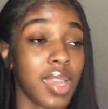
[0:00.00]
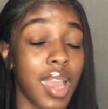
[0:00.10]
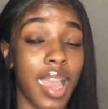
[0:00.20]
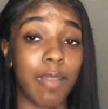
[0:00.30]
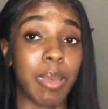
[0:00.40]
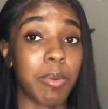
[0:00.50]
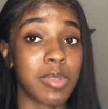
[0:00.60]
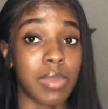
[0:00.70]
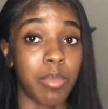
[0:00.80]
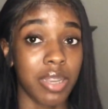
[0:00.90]
if baby was
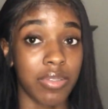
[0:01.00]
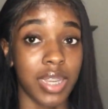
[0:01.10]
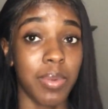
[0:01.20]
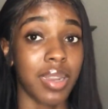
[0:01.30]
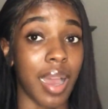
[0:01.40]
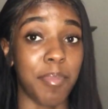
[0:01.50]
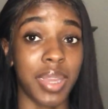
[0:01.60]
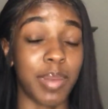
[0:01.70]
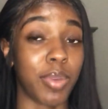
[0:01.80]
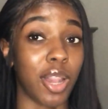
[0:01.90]
my boyfriend, he would have got beat
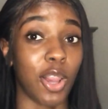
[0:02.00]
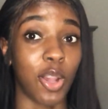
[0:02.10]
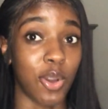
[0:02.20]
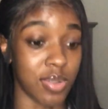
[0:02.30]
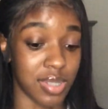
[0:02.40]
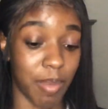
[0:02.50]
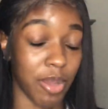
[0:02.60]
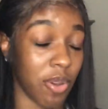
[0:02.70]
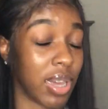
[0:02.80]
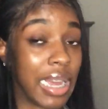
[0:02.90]
up a long time
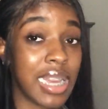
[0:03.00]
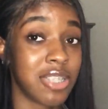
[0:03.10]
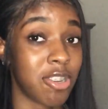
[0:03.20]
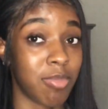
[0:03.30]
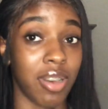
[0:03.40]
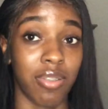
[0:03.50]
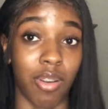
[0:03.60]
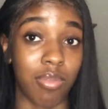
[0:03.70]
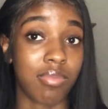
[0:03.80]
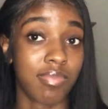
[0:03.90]
ago. And I ain't talking about
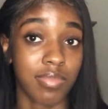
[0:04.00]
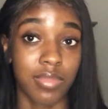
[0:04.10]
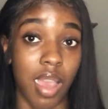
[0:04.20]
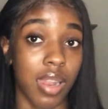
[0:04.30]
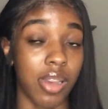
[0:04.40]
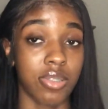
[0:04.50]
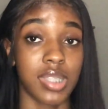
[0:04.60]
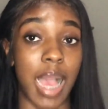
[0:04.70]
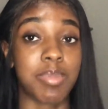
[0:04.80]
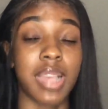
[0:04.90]
no little
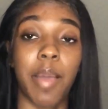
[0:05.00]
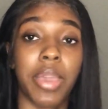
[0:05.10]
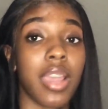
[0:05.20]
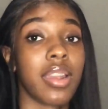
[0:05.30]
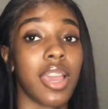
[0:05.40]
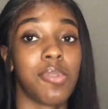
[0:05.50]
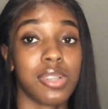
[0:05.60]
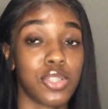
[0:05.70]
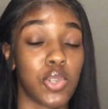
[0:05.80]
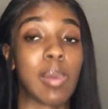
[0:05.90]
slap here and there 1,
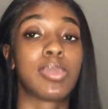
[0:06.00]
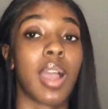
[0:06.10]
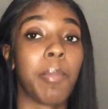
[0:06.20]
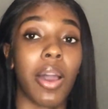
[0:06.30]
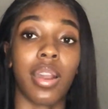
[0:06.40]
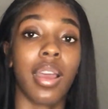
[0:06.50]
2. I'm talking about